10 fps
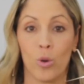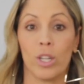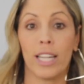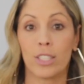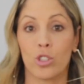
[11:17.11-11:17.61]

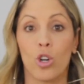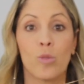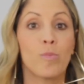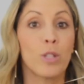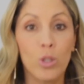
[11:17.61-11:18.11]
That's called
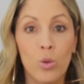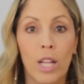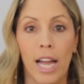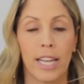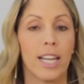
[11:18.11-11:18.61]
blue
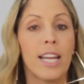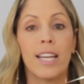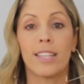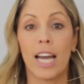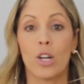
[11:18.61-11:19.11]
light.
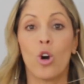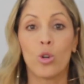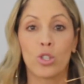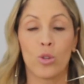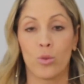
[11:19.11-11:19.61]
That
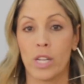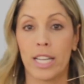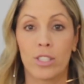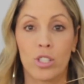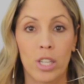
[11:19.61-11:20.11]
also
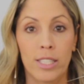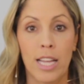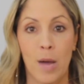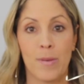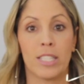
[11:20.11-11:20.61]
creates sun
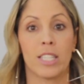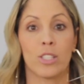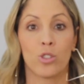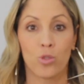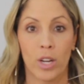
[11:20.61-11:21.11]
damage and
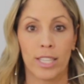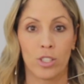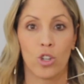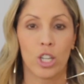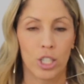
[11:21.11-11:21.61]
stress
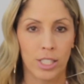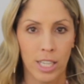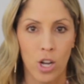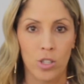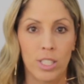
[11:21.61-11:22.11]
on our
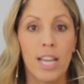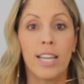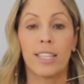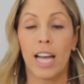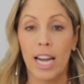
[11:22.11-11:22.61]
cells.
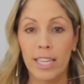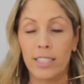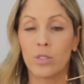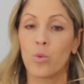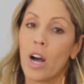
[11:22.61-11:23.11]
That is
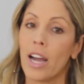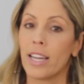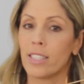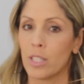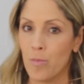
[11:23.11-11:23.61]
why
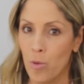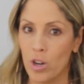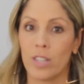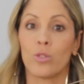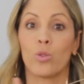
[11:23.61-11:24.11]
it's
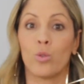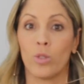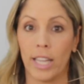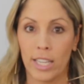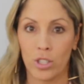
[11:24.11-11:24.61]
important to do
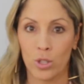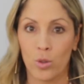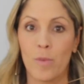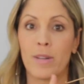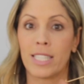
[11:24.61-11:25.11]
laser
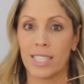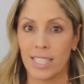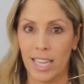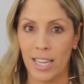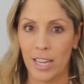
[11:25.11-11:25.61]
treatments and
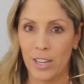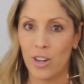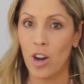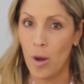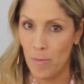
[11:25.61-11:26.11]
skincare
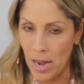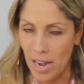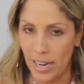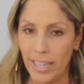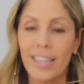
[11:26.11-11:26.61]

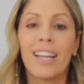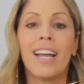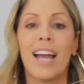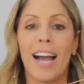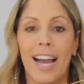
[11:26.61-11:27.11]
combined
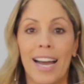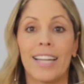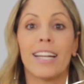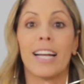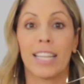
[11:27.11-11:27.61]
and
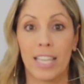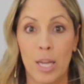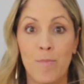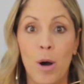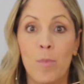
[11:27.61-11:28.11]
keep
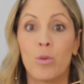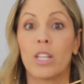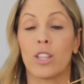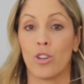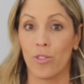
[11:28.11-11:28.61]
up with
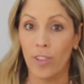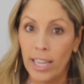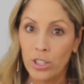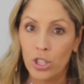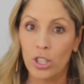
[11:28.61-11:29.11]
your
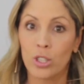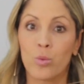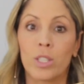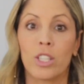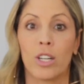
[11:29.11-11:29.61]
facials,
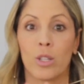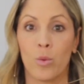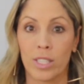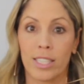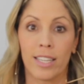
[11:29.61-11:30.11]
which are the ones
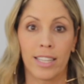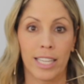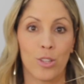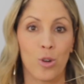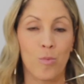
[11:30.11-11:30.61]
that clean
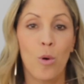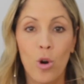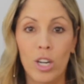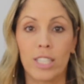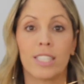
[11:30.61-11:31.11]
your
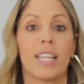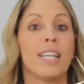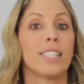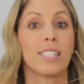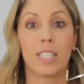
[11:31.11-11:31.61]
pores,
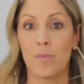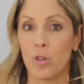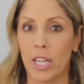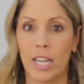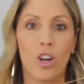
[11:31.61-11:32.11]

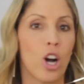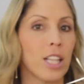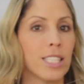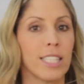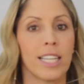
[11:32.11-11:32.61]
stimulate
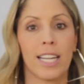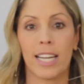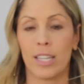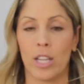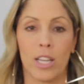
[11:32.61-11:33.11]
collagen, and
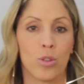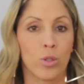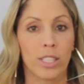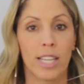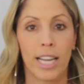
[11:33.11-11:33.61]
increase
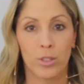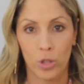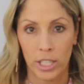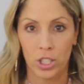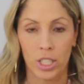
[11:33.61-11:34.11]

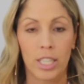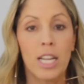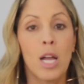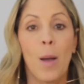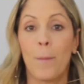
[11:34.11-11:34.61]
hydration.
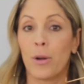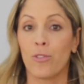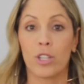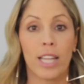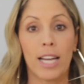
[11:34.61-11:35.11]
But for
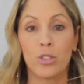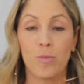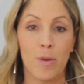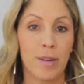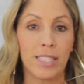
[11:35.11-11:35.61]
that to be
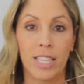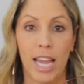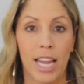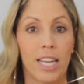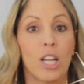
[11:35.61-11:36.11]

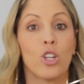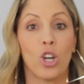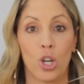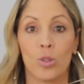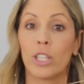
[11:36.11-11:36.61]
maintained, not
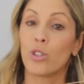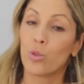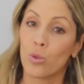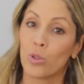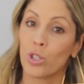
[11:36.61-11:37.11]
only you
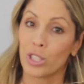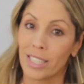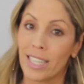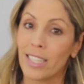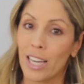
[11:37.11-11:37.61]
do your
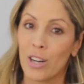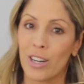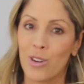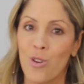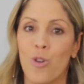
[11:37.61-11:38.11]
skincare at
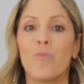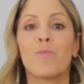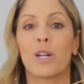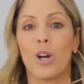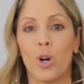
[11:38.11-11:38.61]
home, but
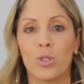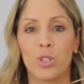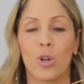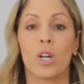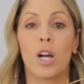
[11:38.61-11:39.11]

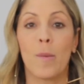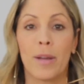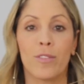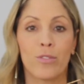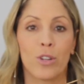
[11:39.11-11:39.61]
also come in
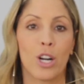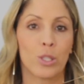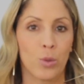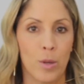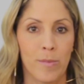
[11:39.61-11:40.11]
for our
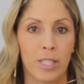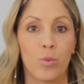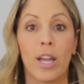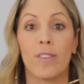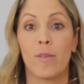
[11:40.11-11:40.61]
treatments. We
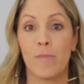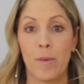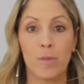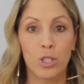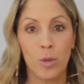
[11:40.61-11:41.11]
have a
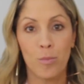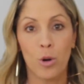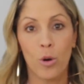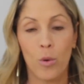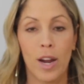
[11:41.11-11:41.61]
membership
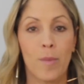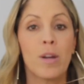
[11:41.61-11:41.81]
program.